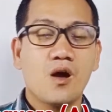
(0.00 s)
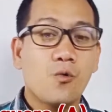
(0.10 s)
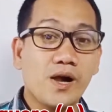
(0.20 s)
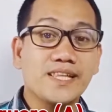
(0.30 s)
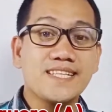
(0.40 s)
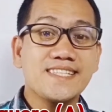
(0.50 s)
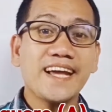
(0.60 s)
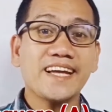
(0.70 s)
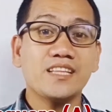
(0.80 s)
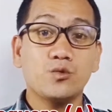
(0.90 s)
while the
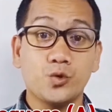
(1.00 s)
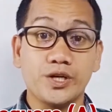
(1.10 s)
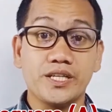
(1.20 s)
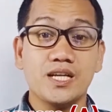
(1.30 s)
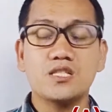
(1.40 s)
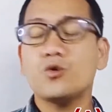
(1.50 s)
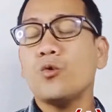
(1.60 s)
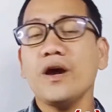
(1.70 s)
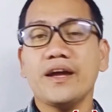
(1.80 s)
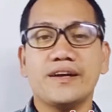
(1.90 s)
second word,
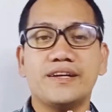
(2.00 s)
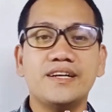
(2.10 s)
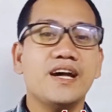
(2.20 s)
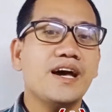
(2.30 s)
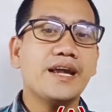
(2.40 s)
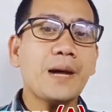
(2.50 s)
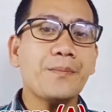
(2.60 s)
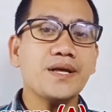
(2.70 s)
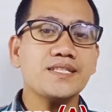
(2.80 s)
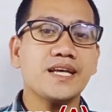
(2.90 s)
square,
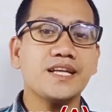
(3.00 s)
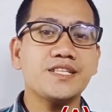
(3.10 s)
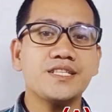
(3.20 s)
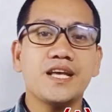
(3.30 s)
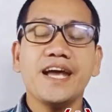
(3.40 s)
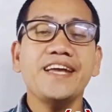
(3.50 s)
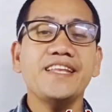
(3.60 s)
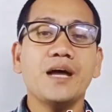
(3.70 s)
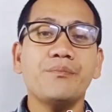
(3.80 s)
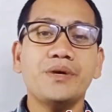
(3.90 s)
represents a
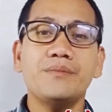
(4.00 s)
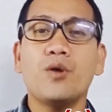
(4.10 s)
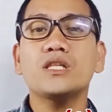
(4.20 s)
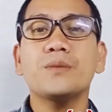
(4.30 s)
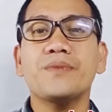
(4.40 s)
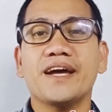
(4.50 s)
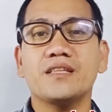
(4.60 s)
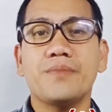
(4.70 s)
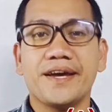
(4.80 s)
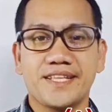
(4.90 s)
number multiplied
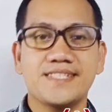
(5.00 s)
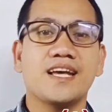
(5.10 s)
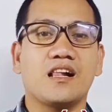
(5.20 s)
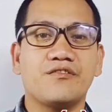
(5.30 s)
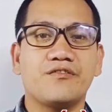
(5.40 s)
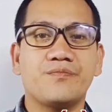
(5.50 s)
by itself.